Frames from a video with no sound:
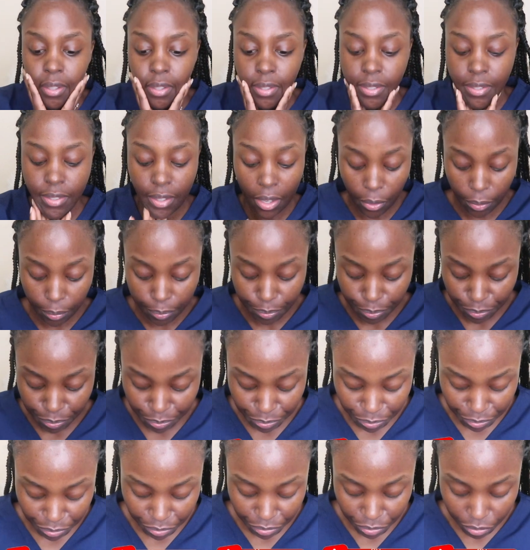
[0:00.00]
So
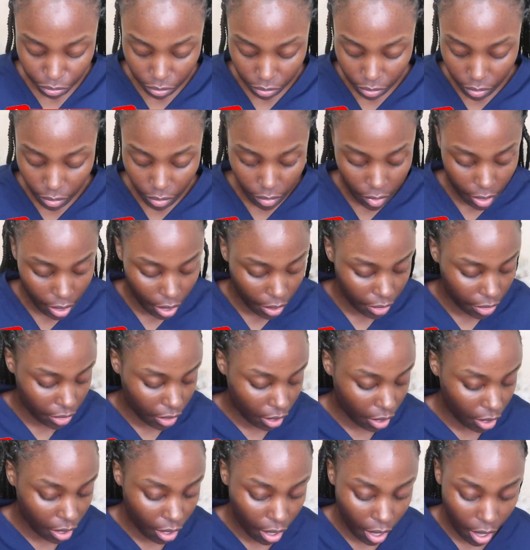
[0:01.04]

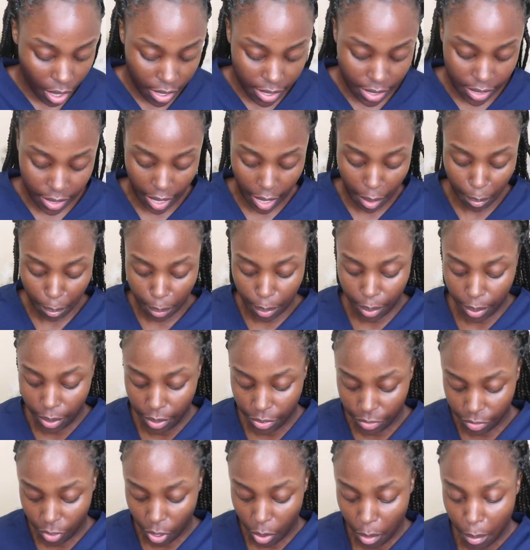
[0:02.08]
the last step
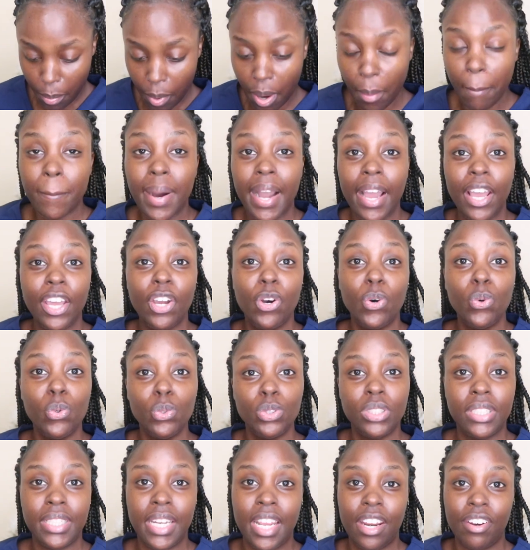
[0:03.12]
from my
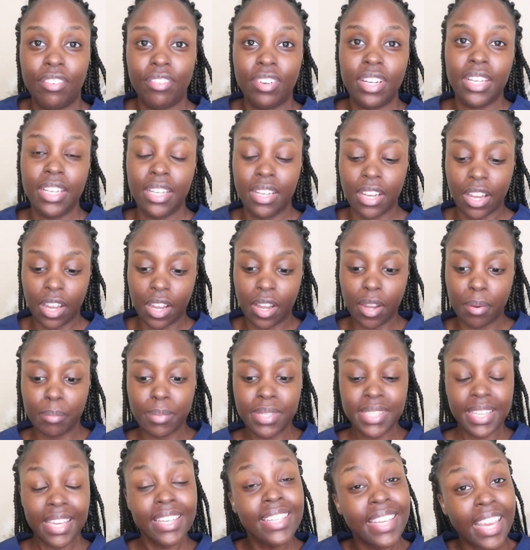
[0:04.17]
Ordinary
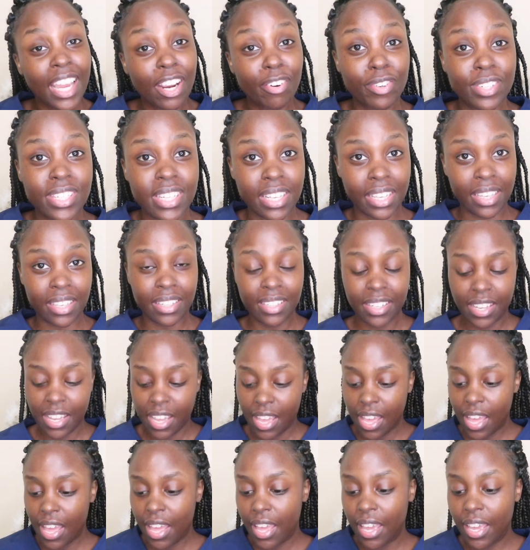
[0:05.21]
skincare routine
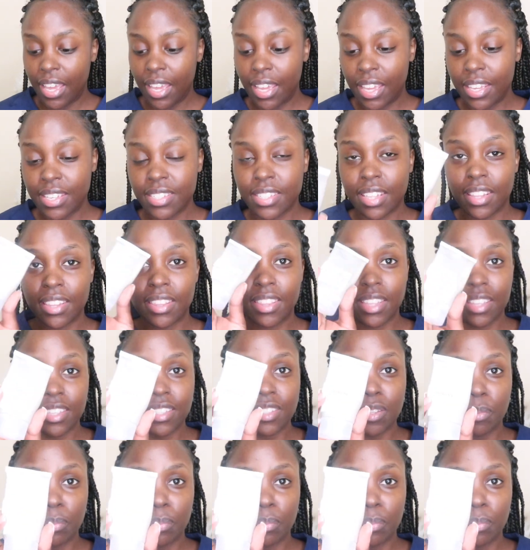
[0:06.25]
is this